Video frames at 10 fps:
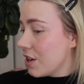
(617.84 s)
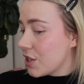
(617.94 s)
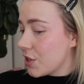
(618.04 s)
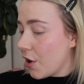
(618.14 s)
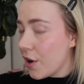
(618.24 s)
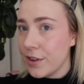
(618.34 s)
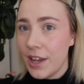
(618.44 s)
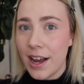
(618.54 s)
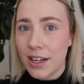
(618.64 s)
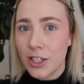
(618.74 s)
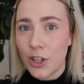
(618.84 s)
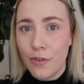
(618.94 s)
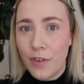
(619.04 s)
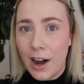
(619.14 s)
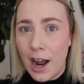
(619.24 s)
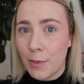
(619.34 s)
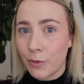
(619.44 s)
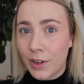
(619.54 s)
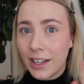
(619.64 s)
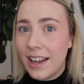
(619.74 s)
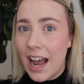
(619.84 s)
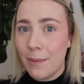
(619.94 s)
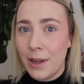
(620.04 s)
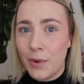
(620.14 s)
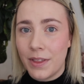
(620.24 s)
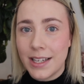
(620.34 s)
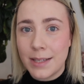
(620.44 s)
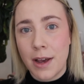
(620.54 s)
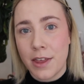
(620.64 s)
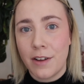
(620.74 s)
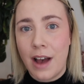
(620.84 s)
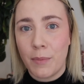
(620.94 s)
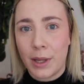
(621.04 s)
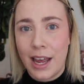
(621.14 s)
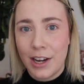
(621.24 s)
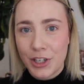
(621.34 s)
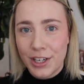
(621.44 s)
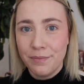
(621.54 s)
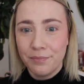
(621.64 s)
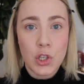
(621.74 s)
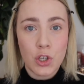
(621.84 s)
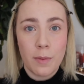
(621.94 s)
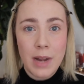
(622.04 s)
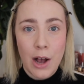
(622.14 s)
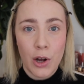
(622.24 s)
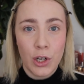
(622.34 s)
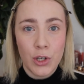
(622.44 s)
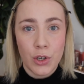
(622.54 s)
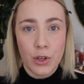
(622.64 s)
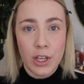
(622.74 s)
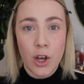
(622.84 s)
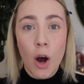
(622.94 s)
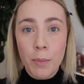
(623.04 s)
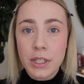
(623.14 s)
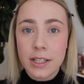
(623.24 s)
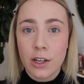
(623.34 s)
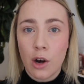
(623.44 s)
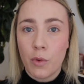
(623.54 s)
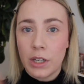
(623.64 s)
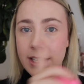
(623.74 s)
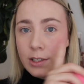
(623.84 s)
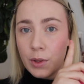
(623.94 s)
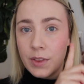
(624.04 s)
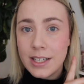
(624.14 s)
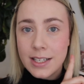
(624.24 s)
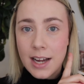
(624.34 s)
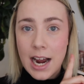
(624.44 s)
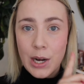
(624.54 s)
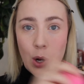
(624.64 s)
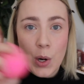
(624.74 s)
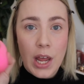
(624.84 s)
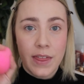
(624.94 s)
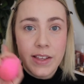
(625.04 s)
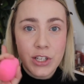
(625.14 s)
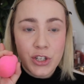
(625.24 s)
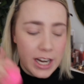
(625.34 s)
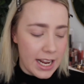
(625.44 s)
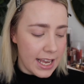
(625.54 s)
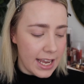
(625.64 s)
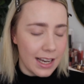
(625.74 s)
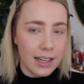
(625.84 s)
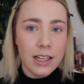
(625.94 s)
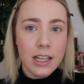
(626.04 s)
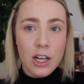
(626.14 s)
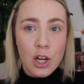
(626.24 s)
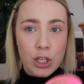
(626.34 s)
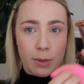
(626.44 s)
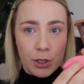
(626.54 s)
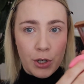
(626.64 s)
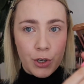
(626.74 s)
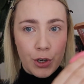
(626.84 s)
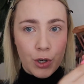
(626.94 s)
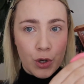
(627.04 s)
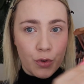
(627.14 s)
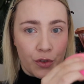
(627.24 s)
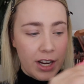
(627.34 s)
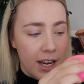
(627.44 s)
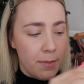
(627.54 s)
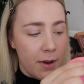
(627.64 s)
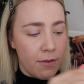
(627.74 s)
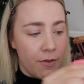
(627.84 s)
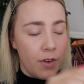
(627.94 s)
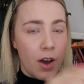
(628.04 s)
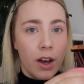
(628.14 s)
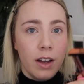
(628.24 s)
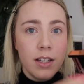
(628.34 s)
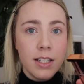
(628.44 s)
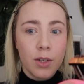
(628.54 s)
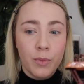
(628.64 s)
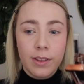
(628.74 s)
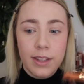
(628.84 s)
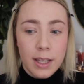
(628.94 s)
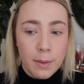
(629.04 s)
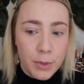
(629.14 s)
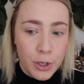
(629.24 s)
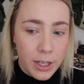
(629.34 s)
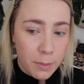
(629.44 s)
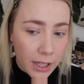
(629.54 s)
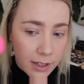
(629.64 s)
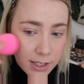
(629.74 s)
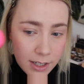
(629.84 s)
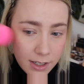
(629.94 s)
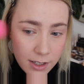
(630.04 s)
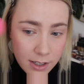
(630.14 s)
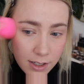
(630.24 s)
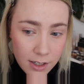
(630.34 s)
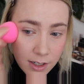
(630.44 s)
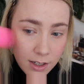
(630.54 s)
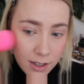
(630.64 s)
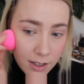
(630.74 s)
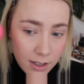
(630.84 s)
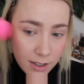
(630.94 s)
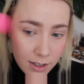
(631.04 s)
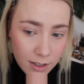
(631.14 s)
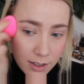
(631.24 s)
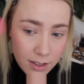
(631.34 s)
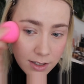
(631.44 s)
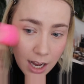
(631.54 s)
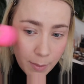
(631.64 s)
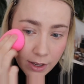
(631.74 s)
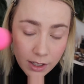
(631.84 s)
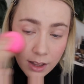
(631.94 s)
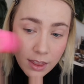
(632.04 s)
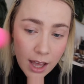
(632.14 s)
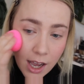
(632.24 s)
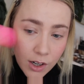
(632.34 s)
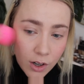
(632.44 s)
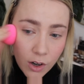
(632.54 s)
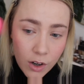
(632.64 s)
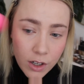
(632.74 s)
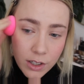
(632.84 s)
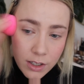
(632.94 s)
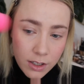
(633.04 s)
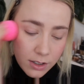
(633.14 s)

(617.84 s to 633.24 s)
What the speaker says: So yeah, so far I'm really happy with this method of application. So I'm now gonna do the opposite of what I did on this side on this cheek here. So I'm gonna do cream first with the Beauty Blender, dabbing that on.